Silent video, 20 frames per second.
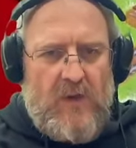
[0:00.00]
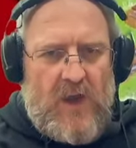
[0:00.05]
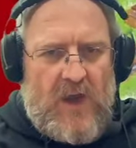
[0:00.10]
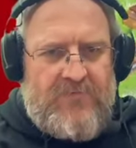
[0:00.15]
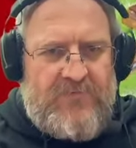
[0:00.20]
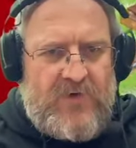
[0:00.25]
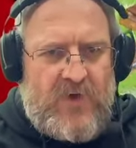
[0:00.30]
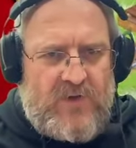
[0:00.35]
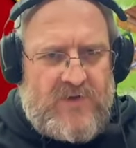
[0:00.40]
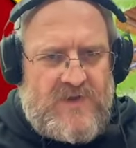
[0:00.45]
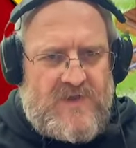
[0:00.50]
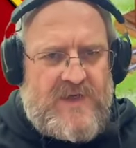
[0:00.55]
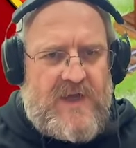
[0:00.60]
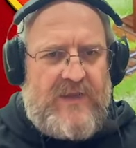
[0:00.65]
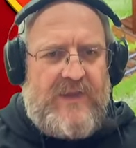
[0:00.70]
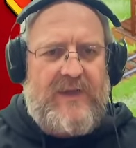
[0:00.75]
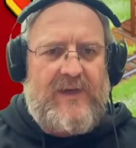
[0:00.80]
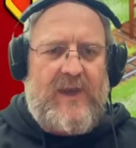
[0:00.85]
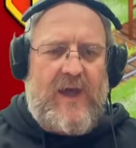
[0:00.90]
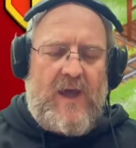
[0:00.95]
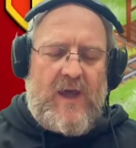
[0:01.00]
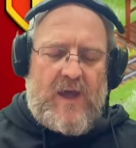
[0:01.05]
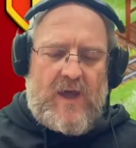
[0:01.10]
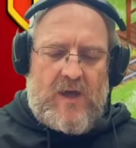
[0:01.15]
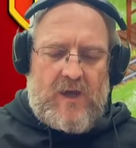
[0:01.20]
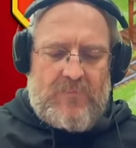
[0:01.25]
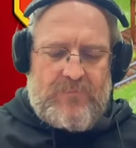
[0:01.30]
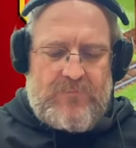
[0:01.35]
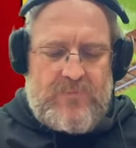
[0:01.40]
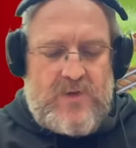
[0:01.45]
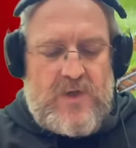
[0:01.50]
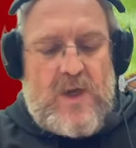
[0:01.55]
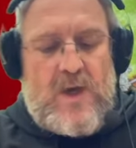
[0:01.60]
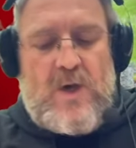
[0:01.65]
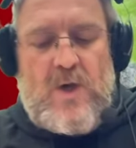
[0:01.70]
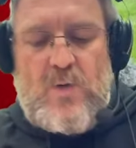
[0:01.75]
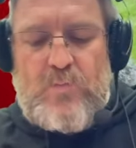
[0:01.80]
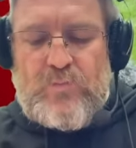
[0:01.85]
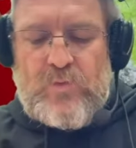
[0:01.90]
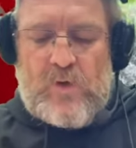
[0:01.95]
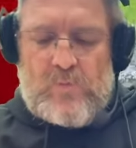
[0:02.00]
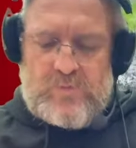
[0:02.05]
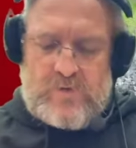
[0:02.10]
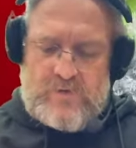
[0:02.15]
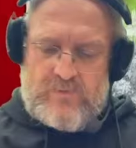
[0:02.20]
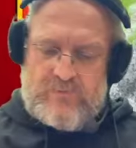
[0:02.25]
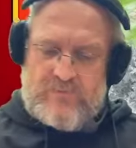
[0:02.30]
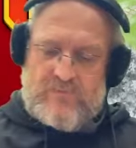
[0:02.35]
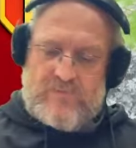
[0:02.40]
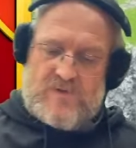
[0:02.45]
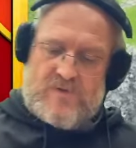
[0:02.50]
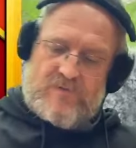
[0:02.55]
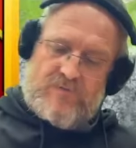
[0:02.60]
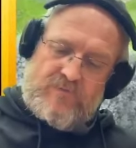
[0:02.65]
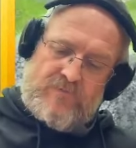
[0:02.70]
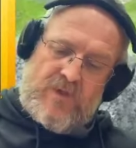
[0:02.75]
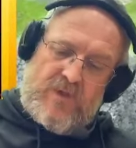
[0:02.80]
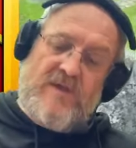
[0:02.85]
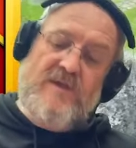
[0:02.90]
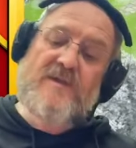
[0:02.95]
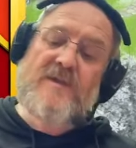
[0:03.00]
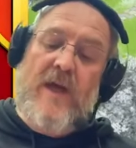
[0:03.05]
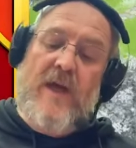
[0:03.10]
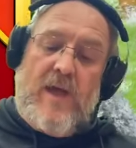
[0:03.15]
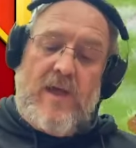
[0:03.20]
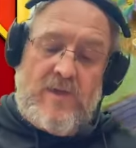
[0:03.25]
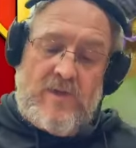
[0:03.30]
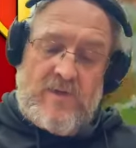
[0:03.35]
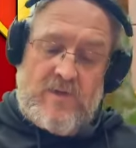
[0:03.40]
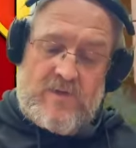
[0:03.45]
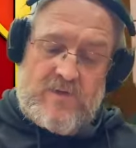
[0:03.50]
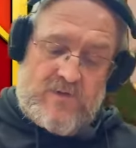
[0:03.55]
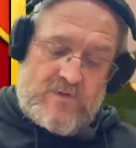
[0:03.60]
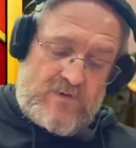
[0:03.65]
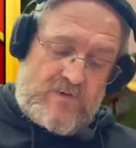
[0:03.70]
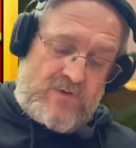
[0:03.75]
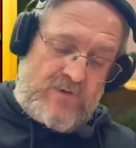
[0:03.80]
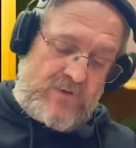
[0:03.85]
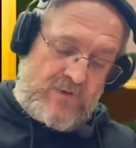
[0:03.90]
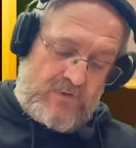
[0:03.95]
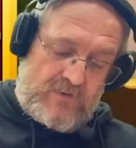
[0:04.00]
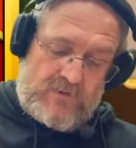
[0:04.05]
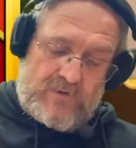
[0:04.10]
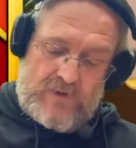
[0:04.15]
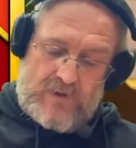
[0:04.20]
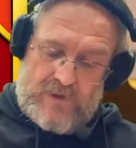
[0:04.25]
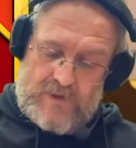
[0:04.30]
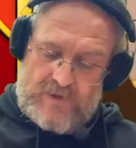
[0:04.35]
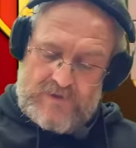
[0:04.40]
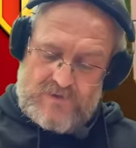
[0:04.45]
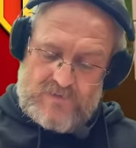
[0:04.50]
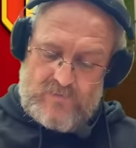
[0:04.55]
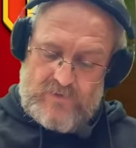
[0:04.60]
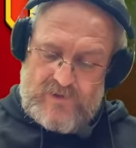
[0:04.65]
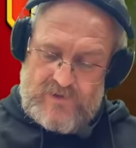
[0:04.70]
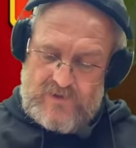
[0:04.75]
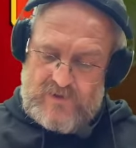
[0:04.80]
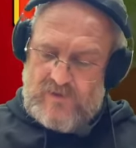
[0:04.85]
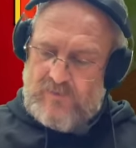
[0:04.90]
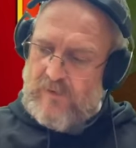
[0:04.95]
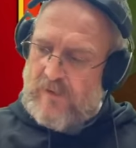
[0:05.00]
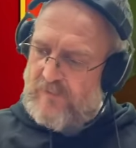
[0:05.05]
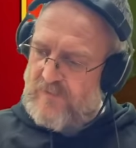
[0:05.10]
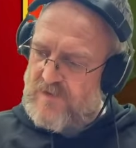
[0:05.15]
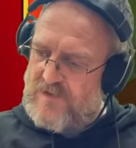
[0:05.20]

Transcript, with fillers: I forgot to set the alarm. No problems. My son. I had to wake him up